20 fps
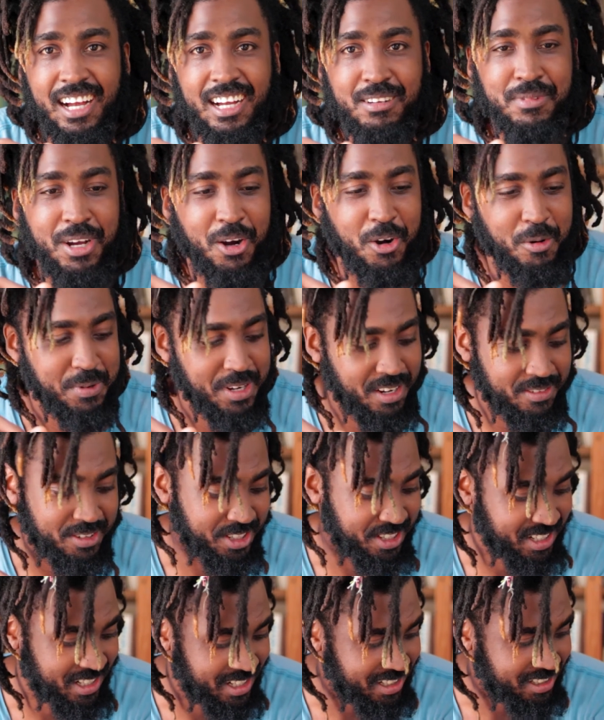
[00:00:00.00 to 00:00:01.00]
I hope you have a
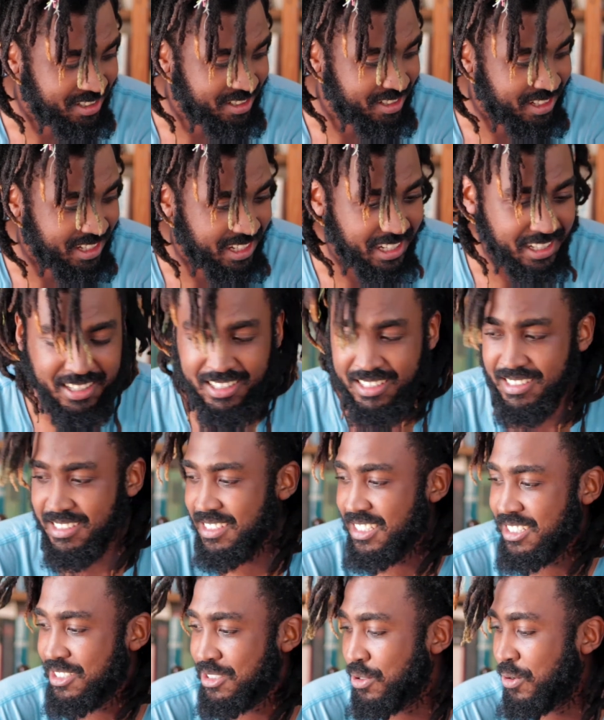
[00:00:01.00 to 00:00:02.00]
good day today, because
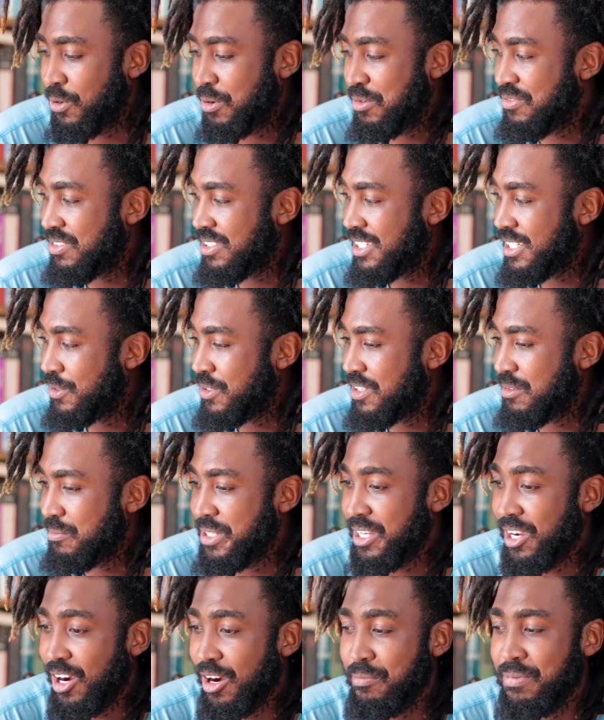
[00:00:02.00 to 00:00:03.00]
this hopefully will
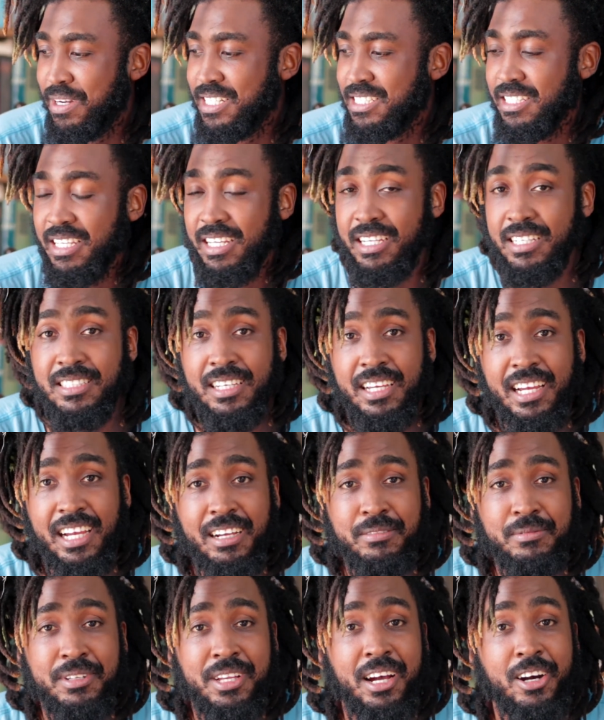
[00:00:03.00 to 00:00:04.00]
be up at 8
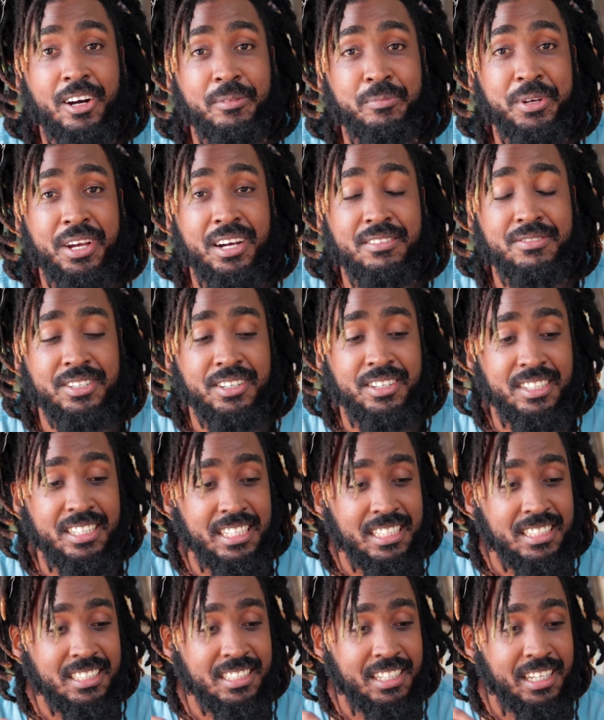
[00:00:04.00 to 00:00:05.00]
a.m. I hope you have a good
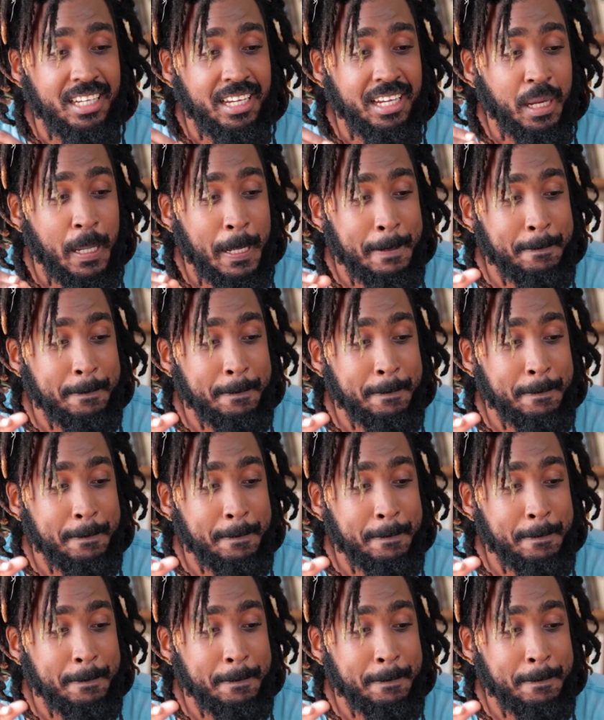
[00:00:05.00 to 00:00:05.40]
day today.